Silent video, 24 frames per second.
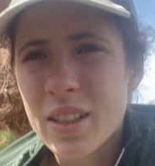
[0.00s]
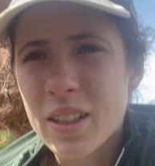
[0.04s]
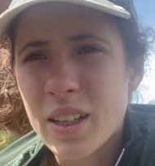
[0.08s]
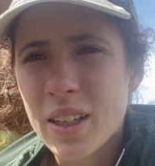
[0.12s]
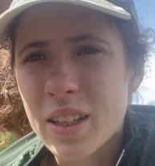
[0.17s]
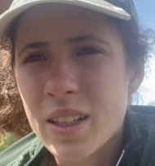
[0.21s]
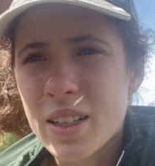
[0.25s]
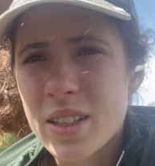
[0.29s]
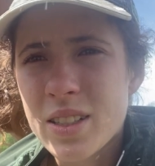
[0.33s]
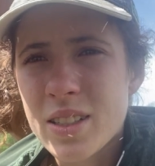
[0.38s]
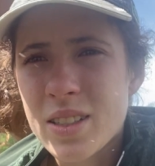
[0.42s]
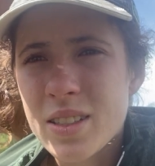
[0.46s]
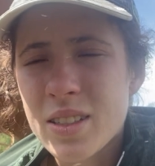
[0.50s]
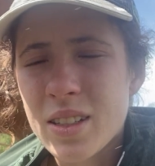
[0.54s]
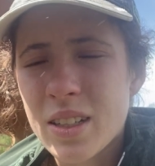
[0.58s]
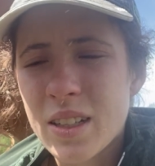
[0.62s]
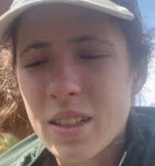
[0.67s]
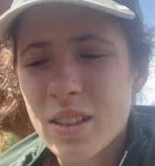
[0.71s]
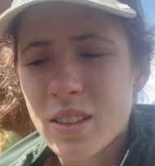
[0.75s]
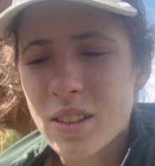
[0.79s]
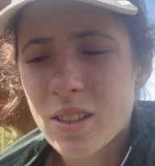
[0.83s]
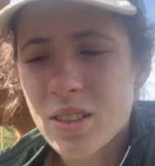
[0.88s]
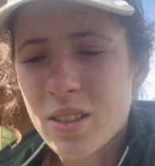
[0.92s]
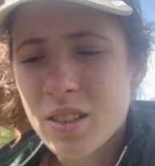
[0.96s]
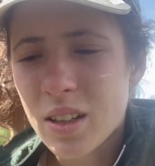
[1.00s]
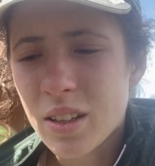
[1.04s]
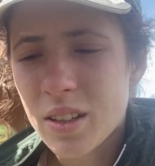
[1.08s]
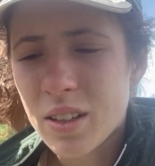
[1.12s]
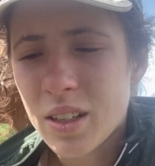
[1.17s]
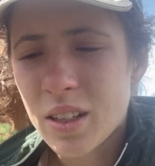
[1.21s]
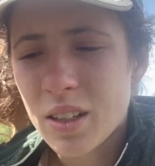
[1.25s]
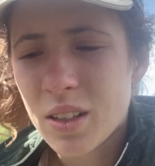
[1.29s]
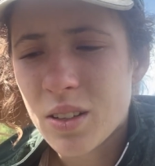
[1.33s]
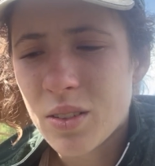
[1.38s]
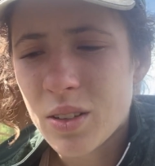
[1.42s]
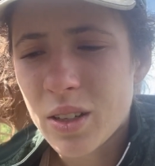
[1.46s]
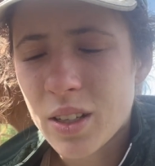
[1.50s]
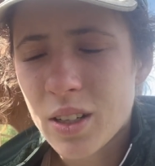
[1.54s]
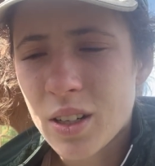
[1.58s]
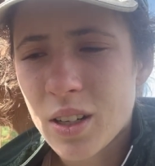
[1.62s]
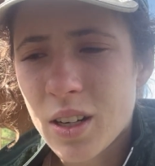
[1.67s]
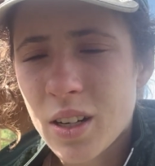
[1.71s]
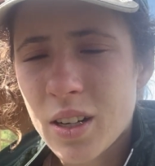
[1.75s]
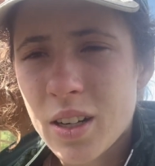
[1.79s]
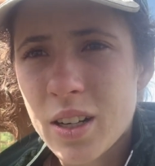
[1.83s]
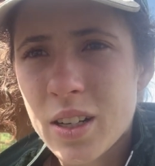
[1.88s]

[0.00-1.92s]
Like there's something going on,